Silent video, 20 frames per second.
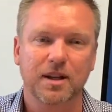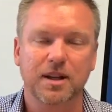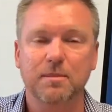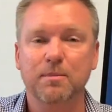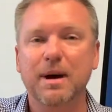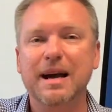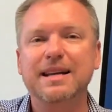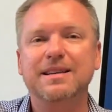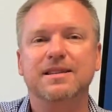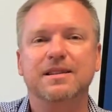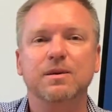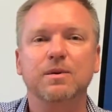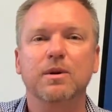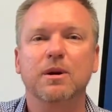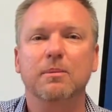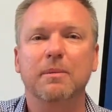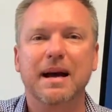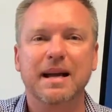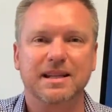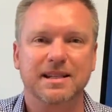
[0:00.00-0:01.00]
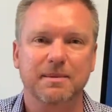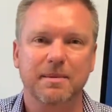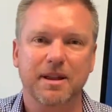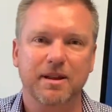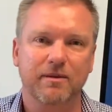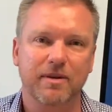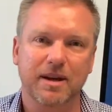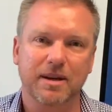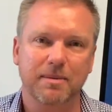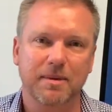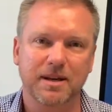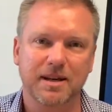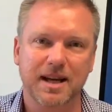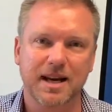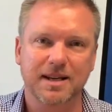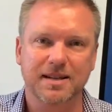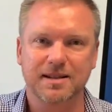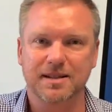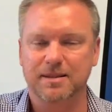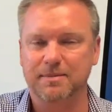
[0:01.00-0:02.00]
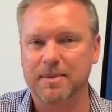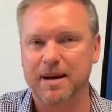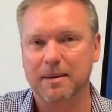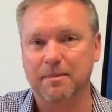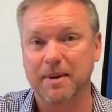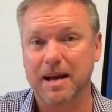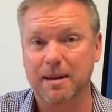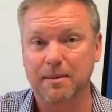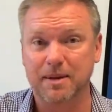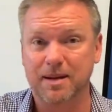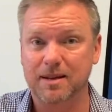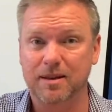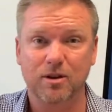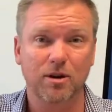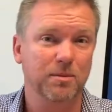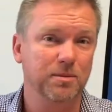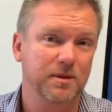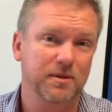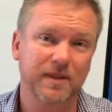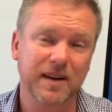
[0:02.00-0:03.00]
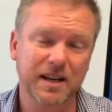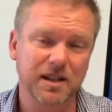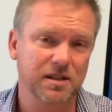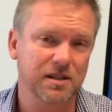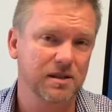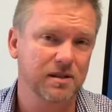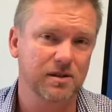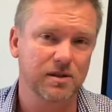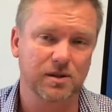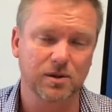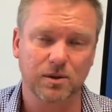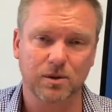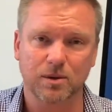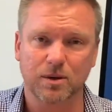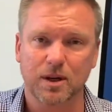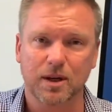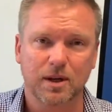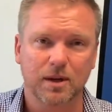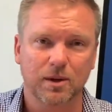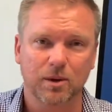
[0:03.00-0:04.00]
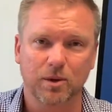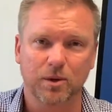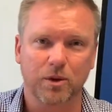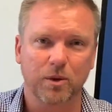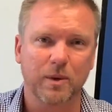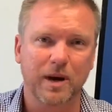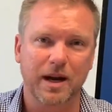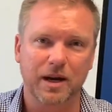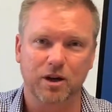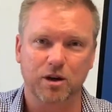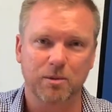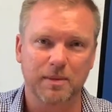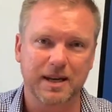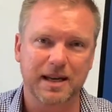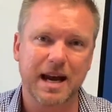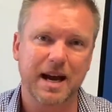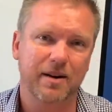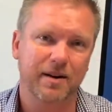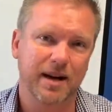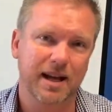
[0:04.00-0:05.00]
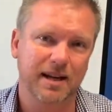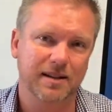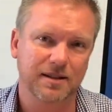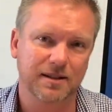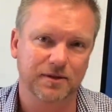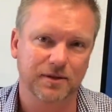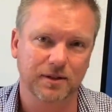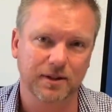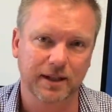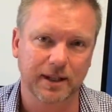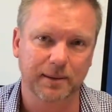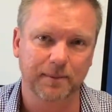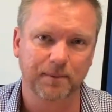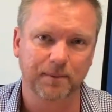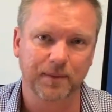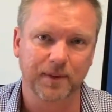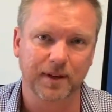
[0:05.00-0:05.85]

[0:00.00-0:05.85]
You may still want to make some other recommendations about maybe the observations or the way it could be carried out differently.